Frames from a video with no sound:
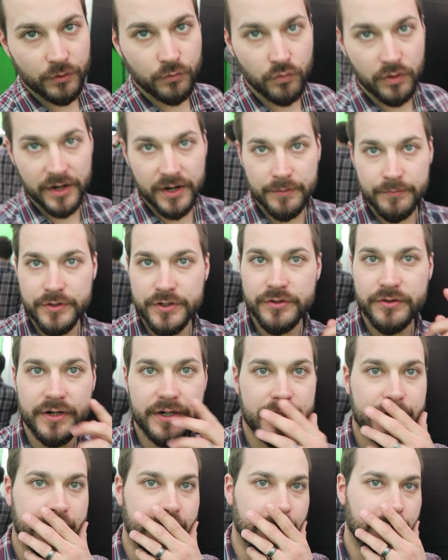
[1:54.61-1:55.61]
what I'm
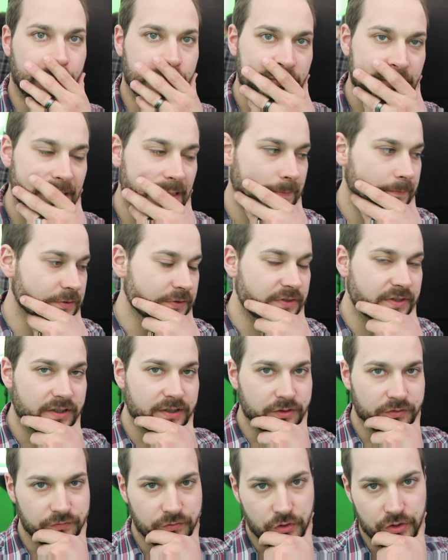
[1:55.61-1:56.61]
doing here, I'm doing
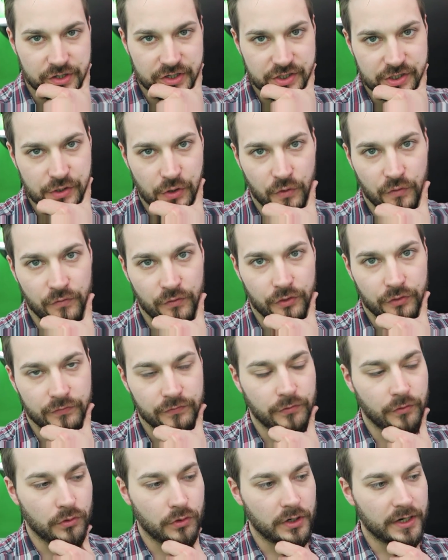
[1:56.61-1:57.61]
a little
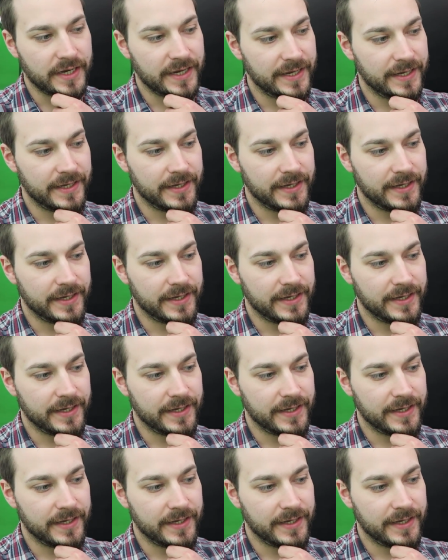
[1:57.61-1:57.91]
voiceover for